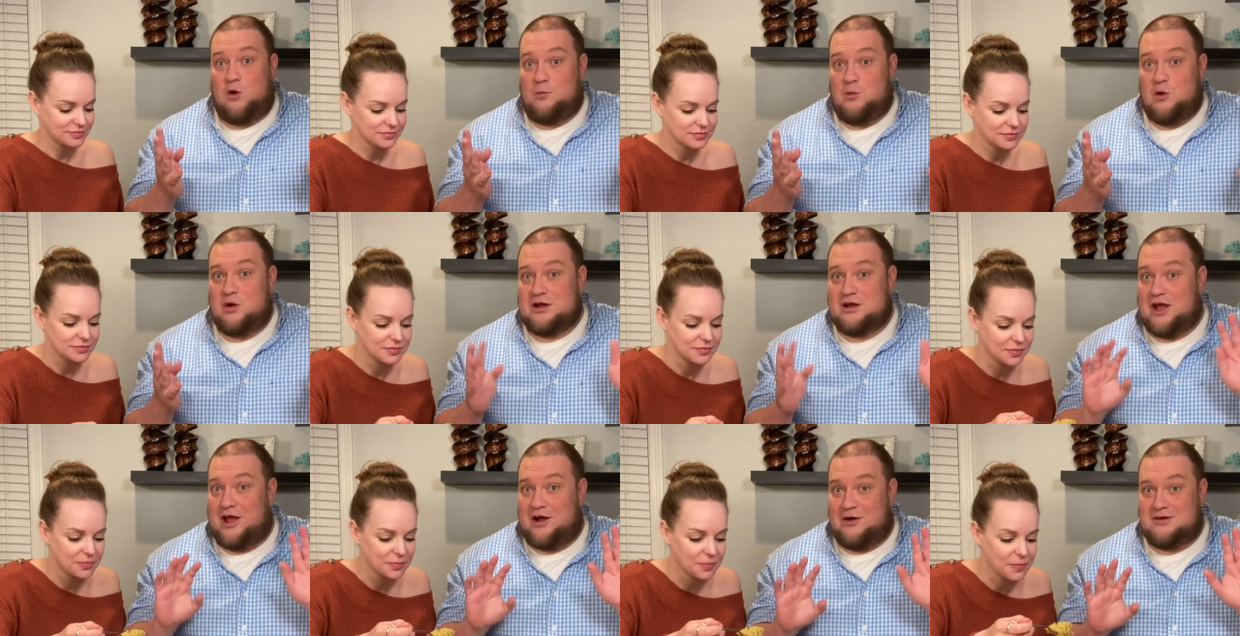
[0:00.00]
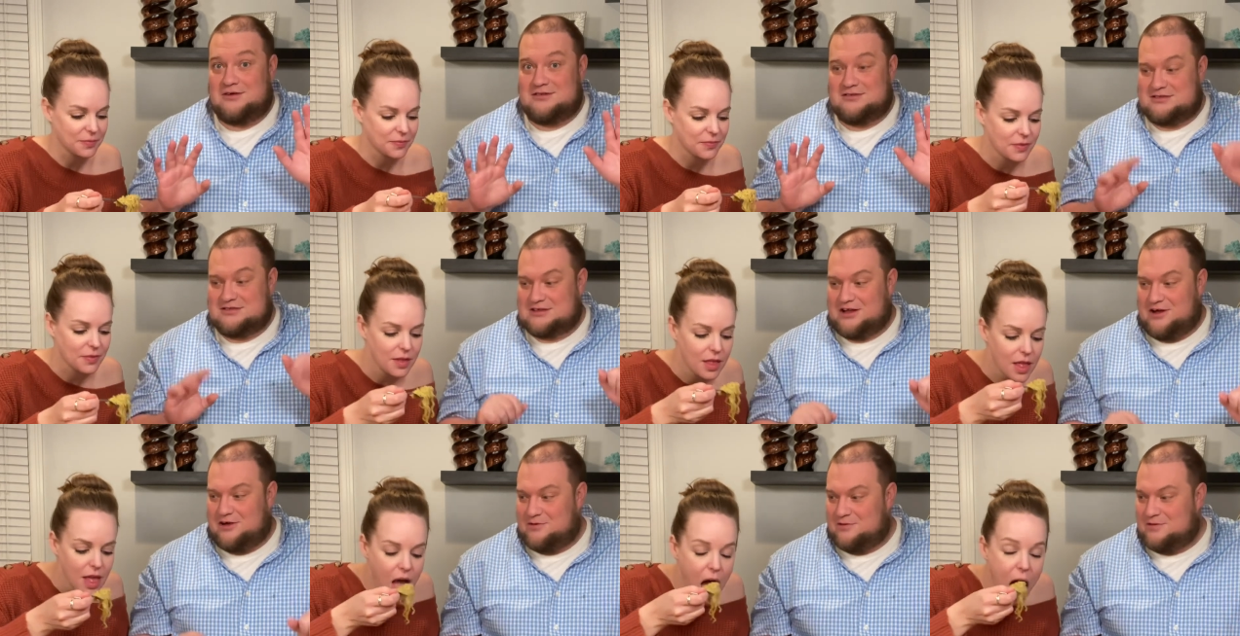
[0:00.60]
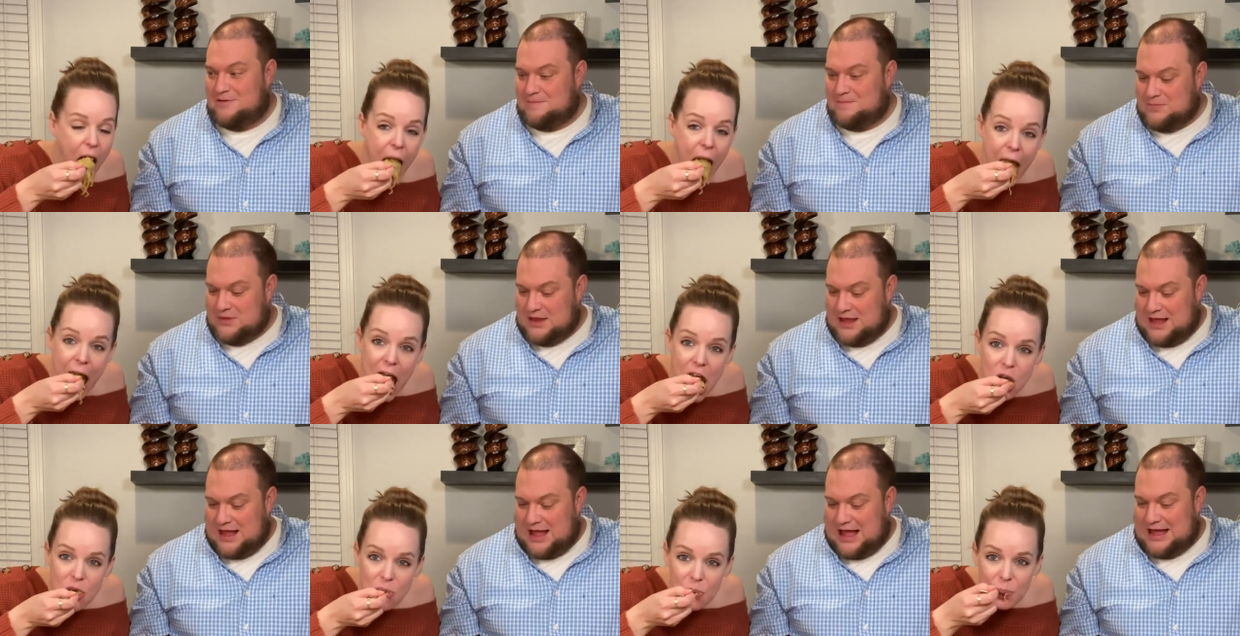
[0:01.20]
Speaker 1: to go so
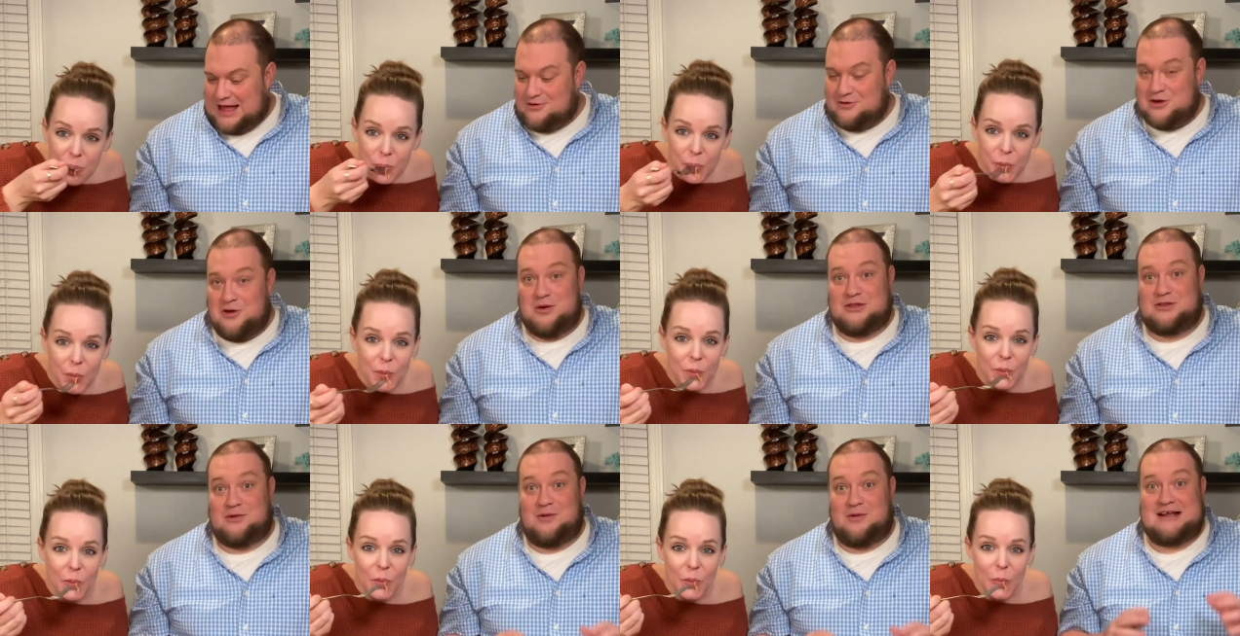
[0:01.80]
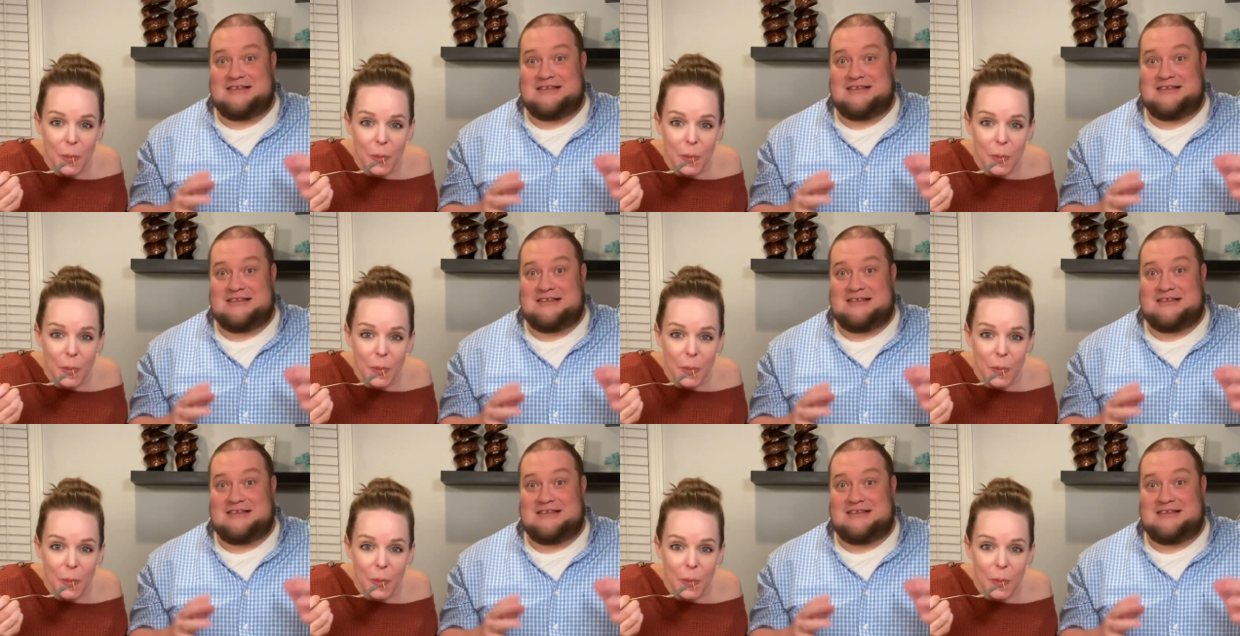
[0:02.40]
i don't know what the rest